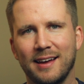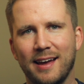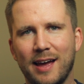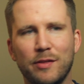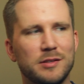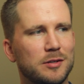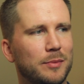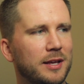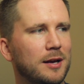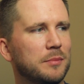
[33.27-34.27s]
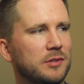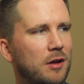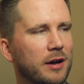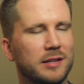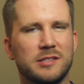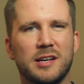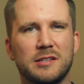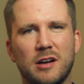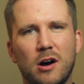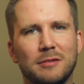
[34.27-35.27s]
and then somebody comes along and
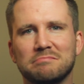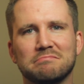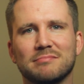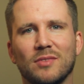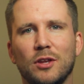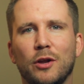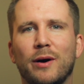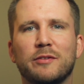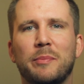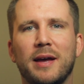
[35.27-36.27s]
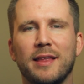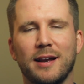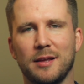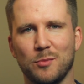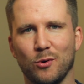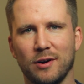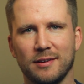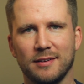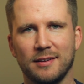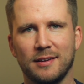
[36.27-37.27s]
says, "Oh, you don't have to pay that anymore."
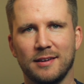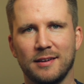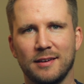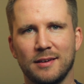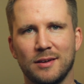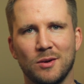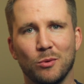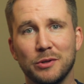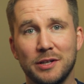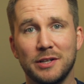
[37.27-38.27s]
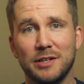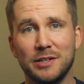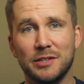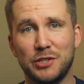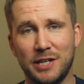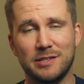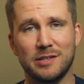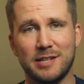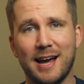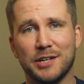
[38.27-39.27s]
Well,
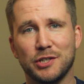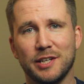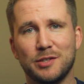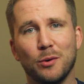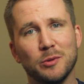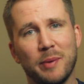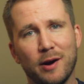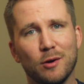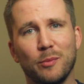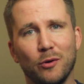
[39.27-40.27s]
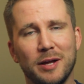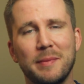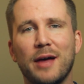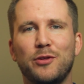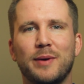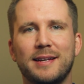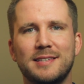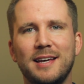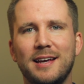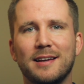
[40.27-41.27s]
Jesus actually told a parable in Matthew
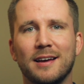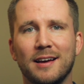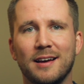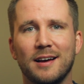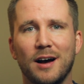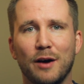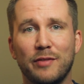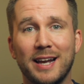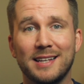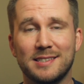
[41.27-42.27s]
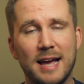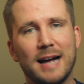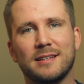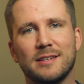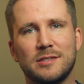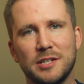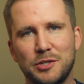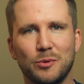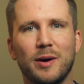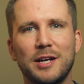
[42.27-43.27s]
18 of that exact
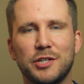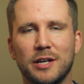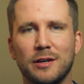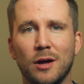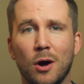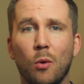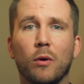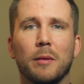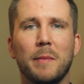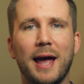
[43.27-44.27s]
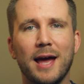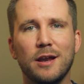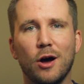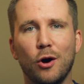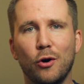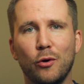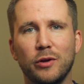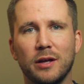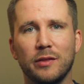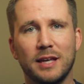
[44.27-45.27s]
situation where a man
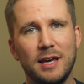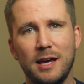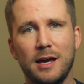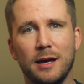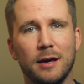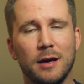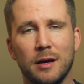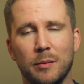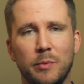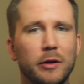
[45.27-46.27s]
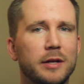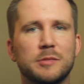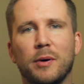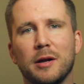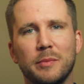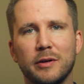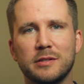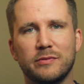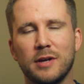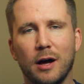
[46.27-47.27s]
owed the king millions upon millions
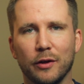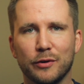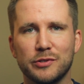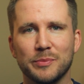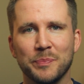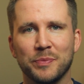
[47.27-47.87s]
of dollars